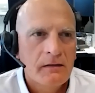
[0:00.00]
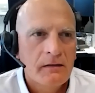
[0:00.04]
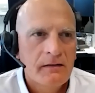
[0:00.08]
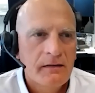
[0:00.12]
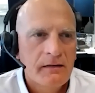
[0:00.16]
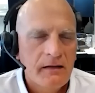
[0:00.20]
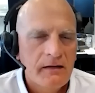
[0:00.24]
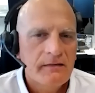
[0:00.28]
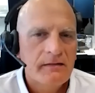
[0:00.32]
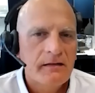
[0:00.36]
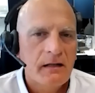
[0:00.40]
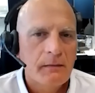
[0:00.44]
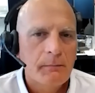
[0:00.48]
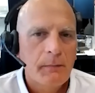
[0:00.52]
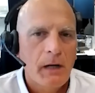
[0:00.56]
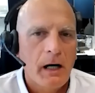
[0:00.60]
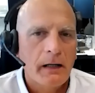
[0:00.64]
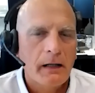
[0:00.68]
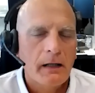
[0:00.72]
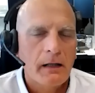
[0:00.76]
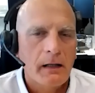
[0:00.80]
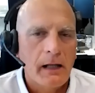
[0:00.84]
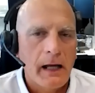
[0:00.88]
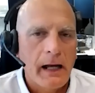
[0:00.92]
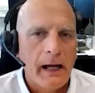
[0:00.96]
decent
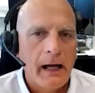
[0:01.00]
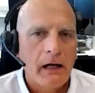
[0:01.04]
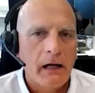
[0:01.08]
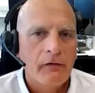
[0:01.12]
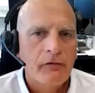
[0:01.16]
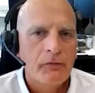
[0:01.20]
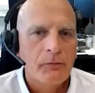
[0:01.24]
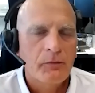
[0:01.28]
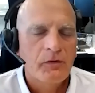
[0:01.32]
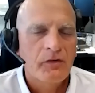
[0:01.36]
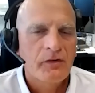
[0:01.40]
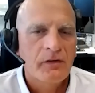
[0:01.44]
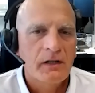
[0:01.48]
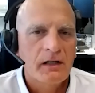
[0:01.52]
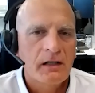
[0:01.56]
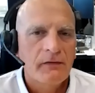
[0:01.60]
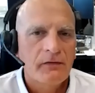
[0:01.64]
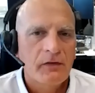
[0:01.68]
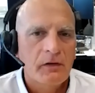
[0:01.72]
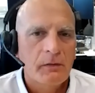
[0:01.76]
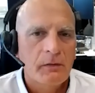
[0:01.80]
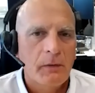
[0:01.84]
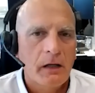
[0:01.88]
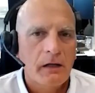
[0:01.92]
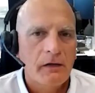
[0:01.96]
amount of lag from
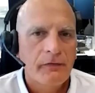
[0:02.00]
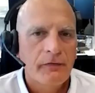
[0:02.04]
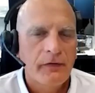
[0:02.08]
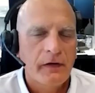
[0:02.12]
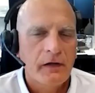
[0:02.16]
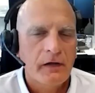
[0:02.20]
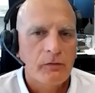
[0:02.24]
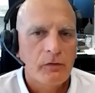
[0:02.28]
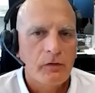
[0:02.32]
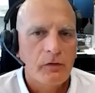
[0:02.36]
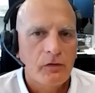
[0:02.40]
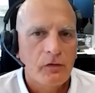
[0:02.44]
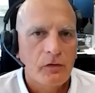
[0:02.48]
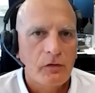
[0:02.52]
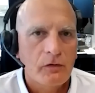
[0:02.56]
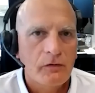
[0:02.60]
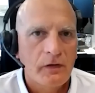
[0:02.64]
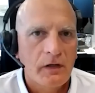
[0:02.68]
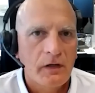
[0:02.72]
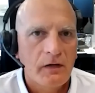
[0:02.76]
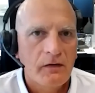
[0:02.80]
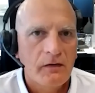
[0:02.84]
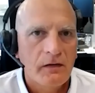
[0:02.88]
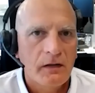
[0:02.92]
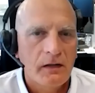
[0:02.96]
significant amount of Federal Reserve
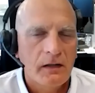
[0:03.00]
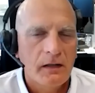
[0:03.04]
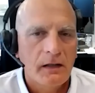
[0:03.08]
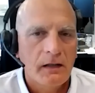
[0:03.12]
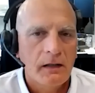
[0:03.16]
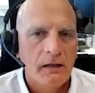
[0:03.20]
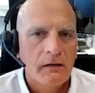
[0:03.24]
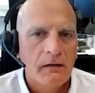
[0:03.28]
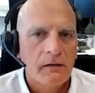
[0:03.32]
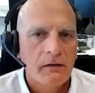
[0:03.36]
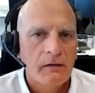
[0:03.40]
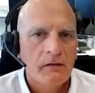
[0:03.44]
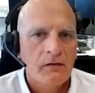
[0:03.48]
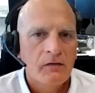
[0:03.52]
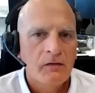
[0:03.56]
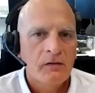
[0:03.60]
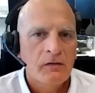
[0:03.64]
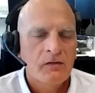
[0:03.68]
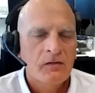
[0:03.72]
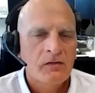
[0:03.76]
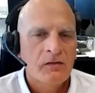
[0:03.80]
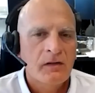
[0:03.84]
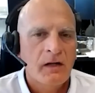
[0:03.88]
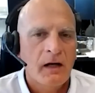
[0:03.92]
easing and